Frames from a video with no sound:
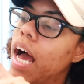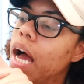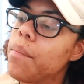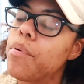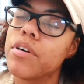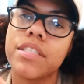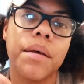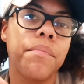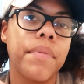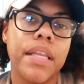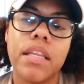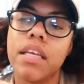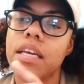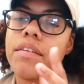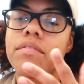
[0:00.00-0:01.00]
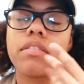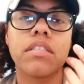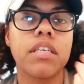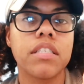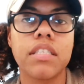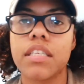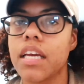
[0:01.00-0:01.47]
I bought some mint leaves
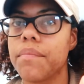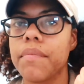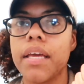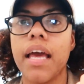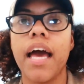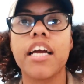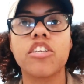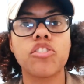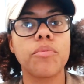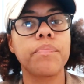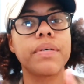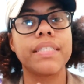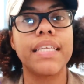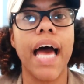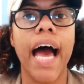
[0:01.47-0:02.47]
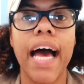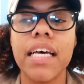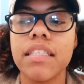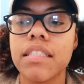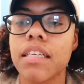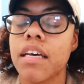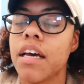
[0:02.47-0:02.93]
just to give me extra pizzazz.